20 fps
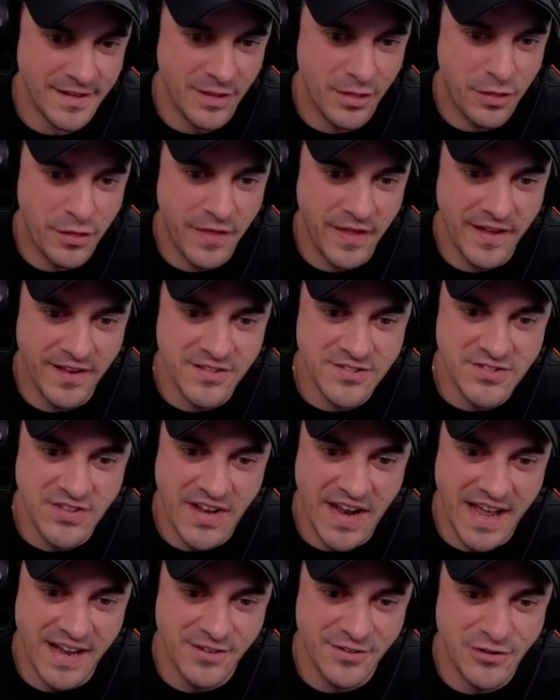things
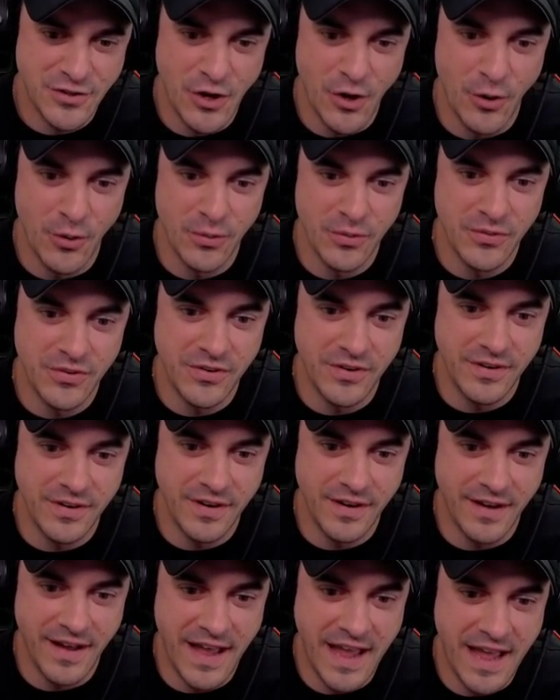that I don't
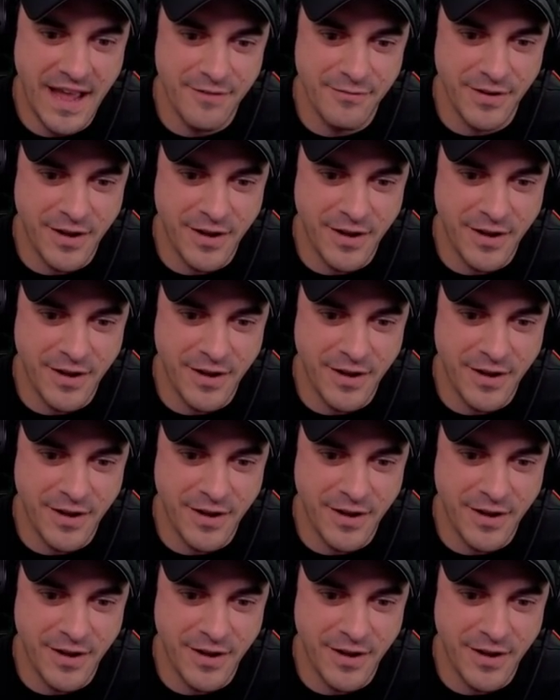have